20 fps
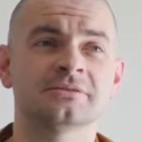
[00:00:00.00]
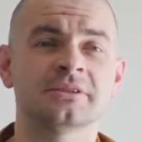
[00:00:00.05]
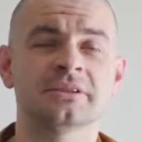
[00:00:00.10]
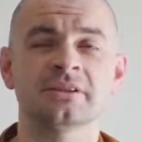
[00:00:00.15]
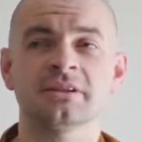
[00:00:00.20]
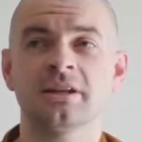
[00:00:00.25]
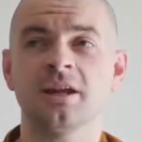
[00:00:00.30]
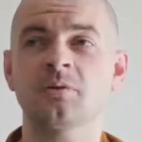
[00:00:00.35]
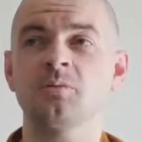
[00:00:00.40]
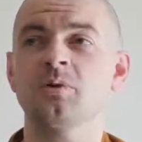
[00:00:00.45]

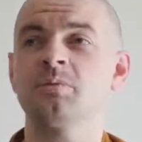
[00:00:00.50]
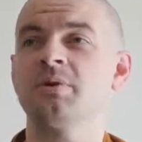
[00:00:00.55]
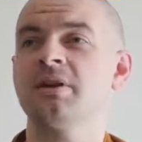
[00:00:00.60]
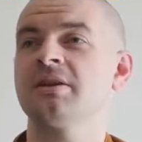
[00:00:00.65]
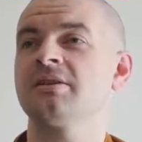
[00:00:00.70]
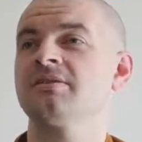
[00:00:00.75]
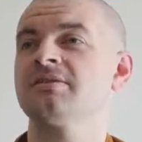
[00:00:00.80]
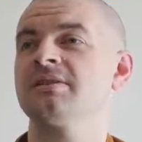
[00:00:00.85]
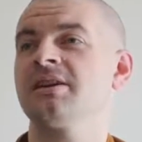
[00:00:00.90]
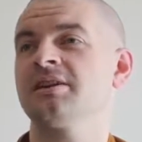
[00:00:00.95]
Can we be
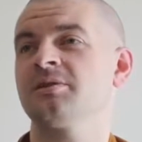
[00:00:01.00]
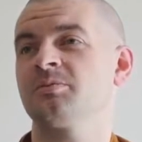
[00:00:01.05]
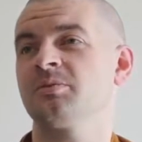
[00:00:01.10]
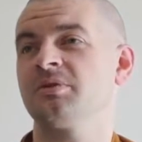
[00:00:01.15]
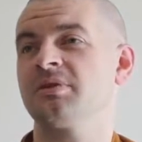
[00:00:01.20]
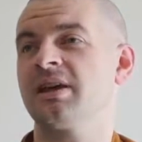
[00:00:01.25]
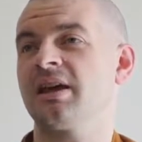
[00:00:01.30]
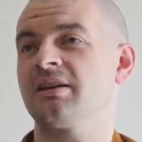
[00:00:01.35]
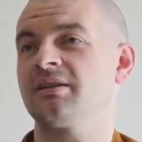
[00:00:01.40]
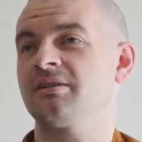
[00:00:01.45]
content with
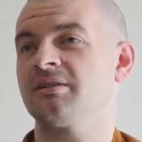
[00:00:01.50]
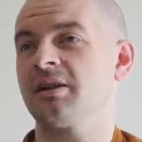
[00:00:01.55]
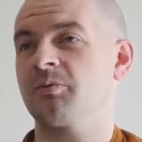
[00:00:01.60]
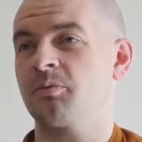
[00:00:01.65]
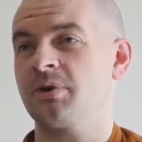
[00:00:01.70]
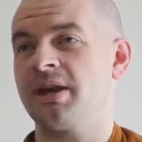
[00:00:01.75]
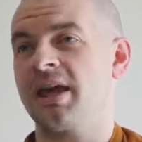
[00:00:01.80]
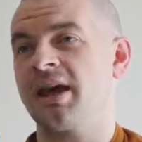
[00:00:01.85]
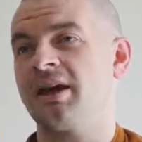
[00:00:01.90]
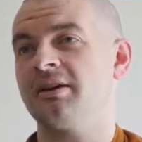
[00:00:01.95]
that we
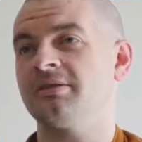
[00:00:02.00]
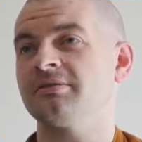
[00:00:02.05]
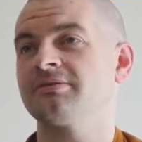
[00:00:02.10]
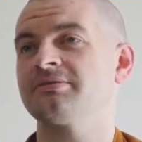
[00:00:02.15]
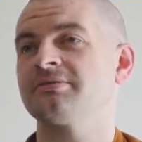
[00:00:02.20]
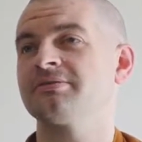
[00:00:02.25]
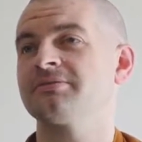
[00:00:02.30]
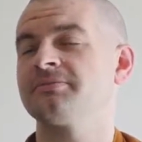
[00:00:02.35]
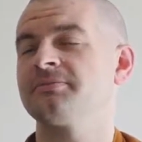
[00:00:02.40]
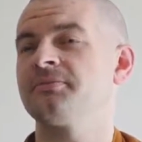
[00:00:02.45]
have?
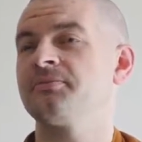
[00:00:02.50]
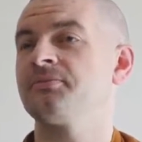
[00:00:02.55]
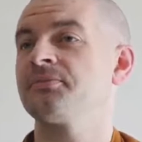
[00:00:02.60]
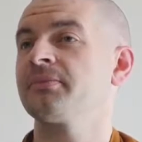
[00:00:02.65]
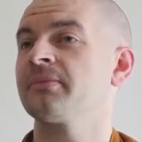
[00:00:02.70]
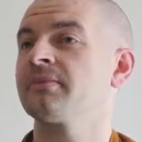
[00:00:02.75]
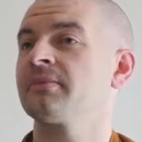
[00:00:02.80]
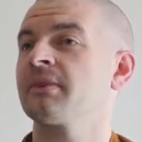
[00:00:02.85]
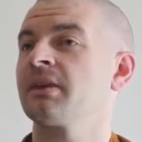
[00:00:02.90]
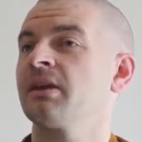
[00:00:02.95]

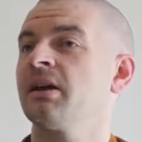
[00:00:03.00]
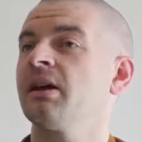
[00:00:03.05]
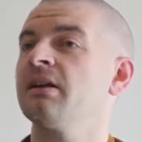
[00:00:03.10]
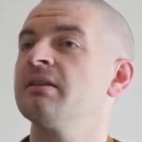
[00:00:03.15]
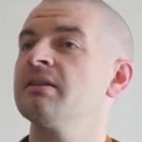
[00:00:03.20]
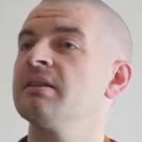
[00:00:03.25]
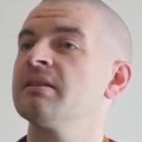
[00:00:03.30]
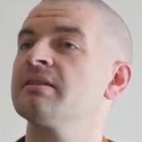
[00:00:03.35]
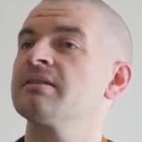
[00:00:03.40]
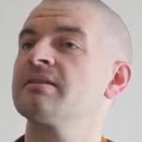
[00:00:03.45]
And
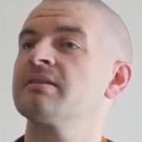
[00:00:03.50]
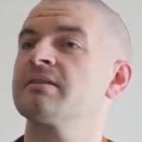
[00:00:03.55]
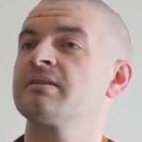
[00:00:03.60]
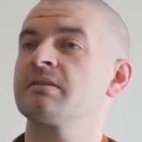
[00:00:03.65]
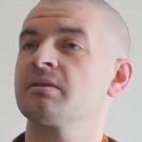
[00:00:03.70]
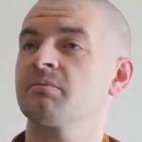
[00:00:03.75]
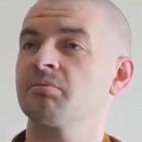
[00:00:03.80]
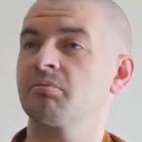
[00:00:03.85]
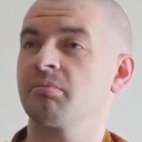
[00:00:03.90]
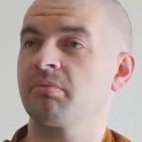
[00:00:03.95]
this is
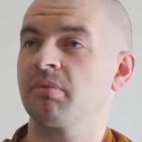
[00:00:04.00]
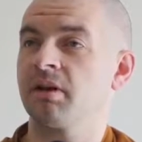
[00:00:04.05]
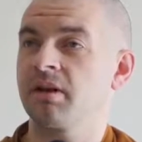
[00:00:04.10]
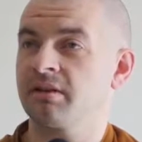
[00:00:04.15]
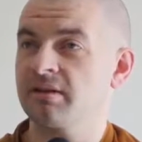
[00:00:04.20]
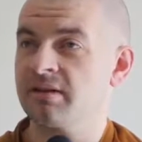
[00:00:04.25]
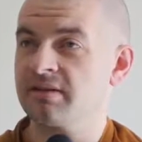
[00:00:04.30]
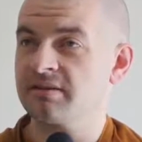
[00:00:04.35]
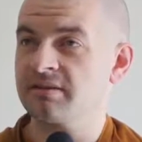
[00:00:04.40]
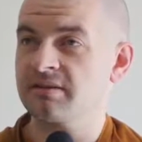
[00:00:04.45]

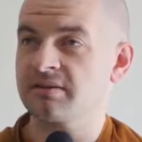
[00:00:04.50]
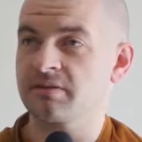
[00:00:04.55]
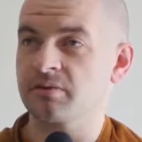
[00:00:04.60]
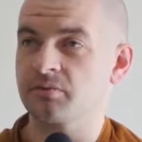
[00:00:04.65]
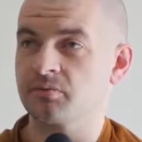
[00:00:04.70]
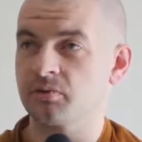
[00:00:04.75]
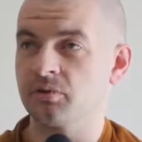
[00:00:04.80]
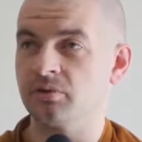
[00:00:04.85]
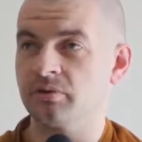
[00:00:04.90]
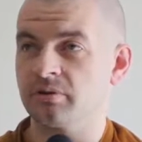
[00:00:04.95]
the
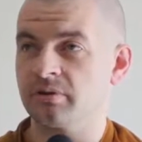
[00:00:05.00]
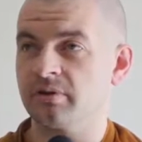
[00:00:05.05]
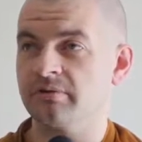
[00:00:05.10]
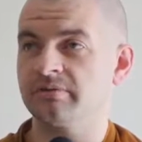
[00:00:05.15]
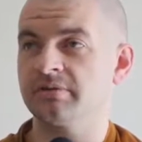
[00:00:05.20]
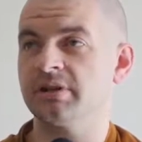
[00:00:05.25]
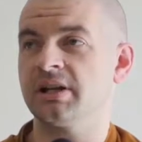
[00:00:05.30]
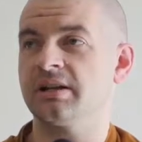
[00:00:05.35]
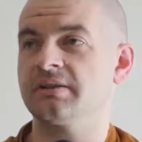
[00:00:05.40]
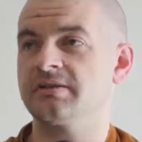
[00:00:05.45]
root of
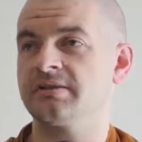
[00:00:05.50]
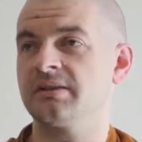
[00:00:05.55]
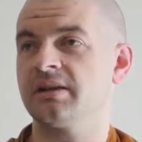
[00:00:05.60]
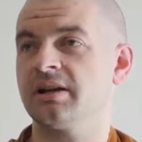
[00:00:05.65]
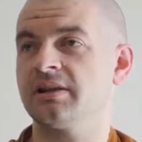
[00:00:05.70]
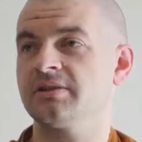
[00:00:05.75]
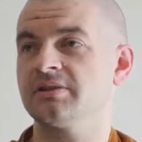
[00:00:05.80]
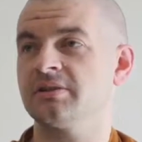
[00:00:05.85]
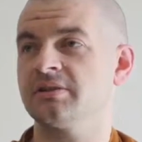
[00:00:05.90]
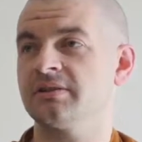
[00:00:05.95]

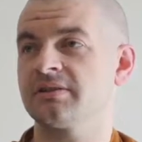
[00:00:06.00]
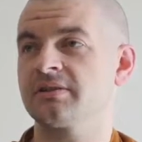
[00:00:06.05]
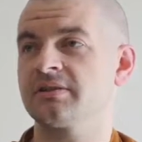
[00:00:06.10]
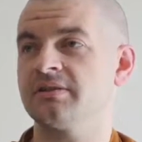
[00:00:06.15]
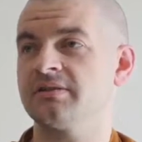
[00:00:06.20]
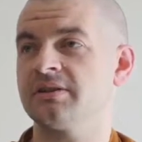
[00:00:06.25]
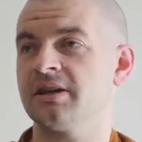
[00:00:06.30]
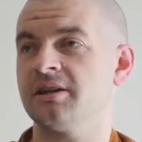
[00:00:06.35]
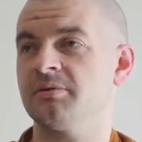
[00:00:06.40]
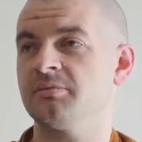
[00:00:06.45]
renunciation, is
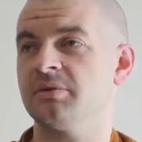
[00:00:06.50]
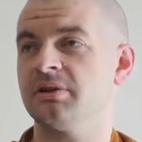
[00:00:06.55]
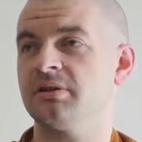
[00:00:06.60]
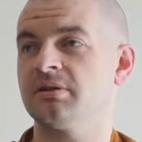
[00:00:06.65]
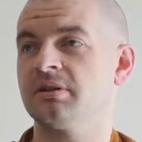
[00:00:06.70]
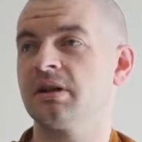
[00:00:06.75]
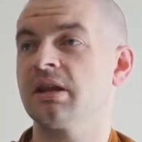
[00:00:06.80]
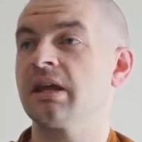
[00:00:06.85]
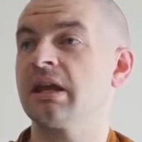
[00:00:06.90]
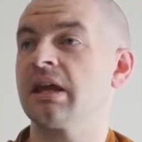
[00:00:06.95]
contentment.
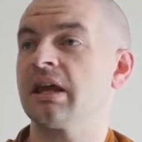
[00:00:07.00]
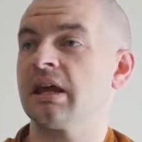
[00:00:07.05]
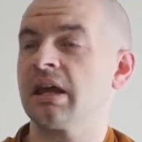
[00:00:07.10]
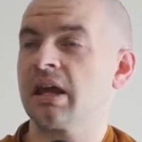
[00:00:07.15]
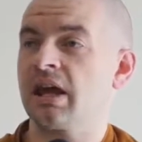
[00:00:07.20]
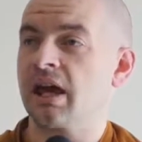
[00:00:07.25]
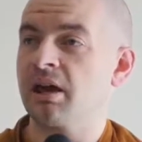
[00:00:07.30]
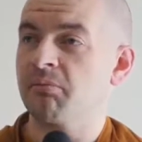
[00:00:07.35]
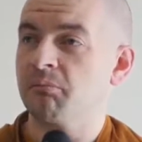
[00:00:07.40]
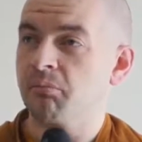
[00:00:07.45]

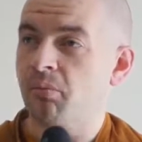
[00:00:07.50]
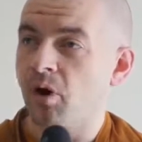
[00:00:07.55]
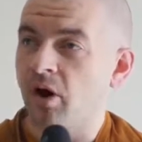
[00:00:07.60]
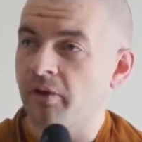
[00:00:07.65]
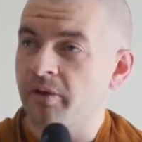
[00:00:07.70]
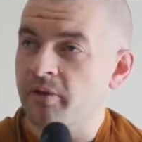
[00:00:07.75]
And on the